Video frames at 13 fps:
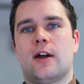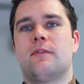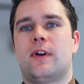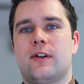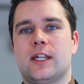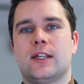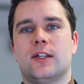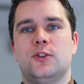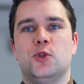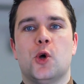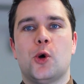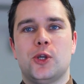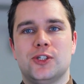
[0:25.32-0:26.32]
very
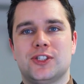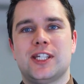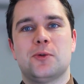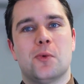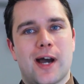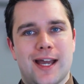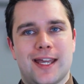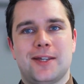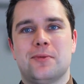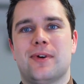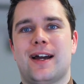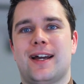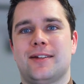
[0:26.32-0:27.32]
noisy way
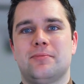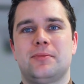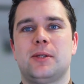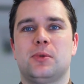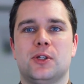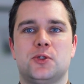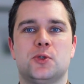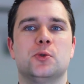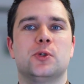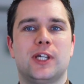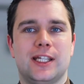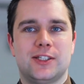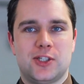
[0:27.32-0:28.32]
where people are
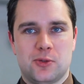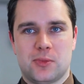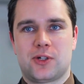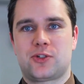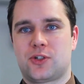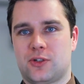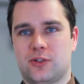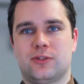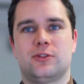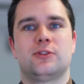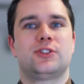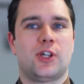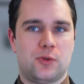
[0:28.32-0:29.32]
talking too much on
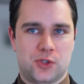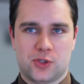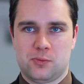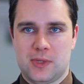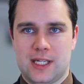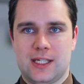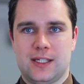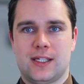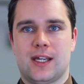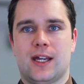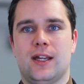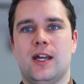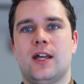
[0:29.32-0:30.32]
social
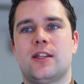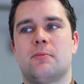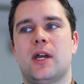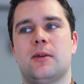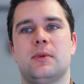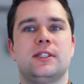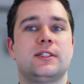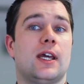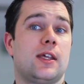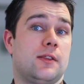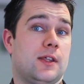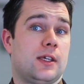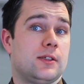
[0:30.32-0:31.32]
media. They may be
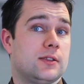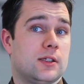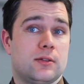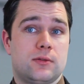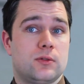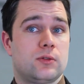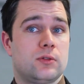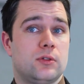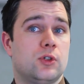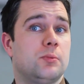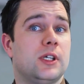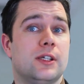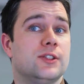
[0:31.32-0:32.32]
saying things that
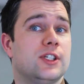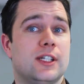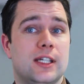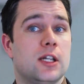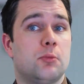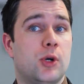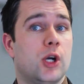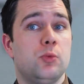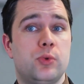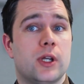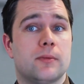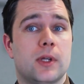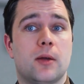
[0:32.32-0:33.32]
could be considered
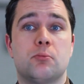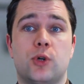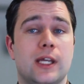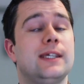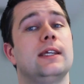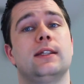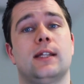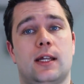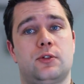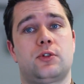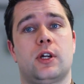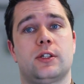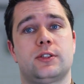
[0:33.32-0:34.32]
inappropriate and breaking that
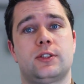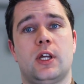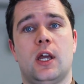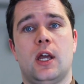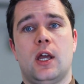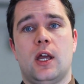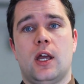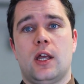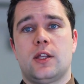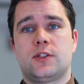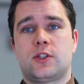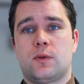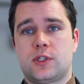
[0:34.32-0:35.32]
trust.
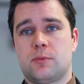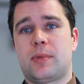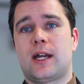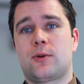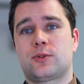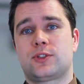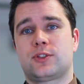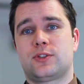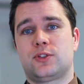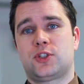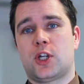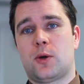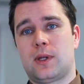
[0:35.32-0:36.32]
So it's about
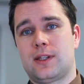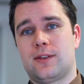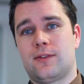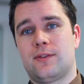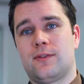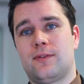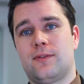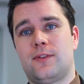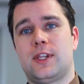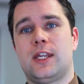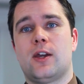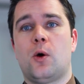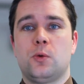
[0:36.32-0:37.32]
showing
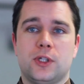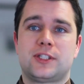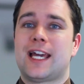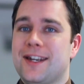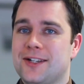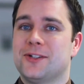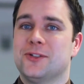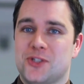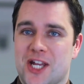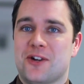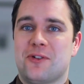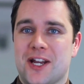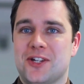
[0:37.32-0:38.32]
the older technical
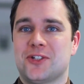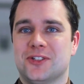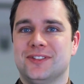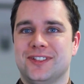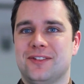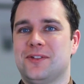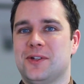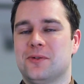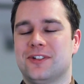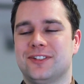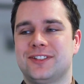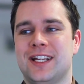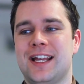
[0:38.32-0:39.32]
generation, if you
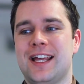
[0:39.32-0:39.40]
will,